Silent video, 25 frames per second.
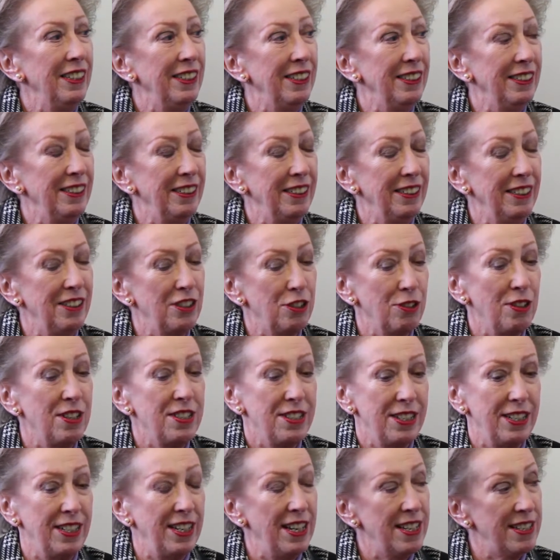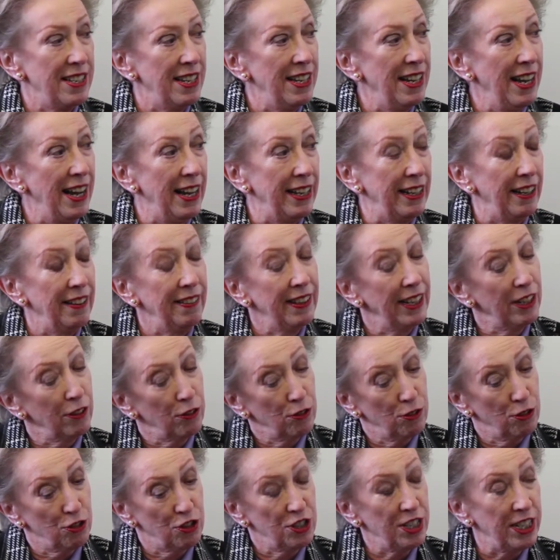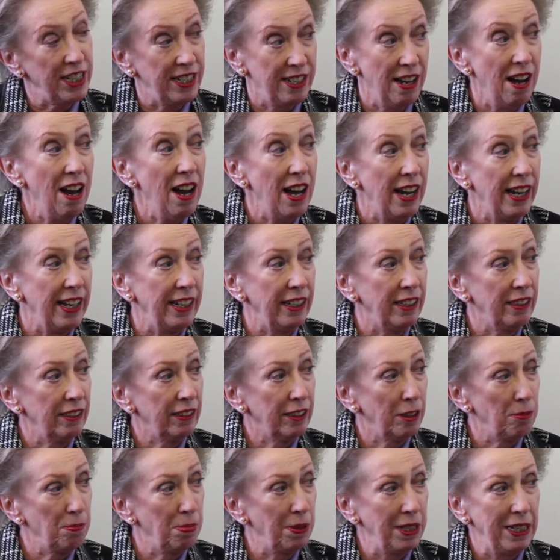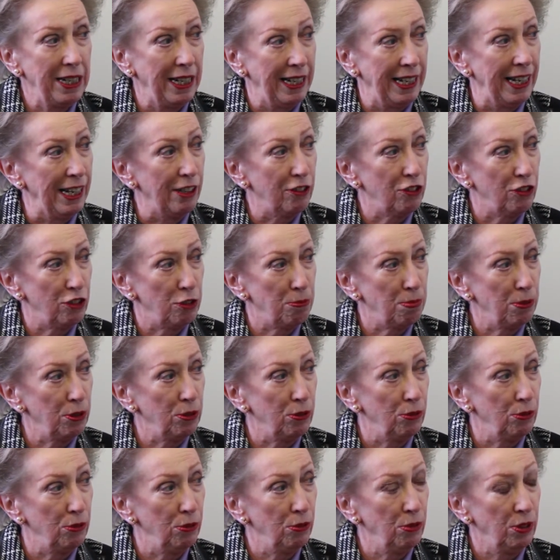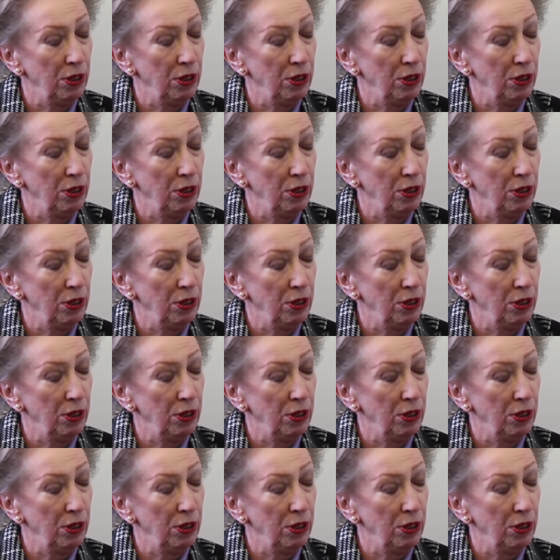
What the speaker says: And so I said, yes, I had. And then, of course, he died completely out of the blue.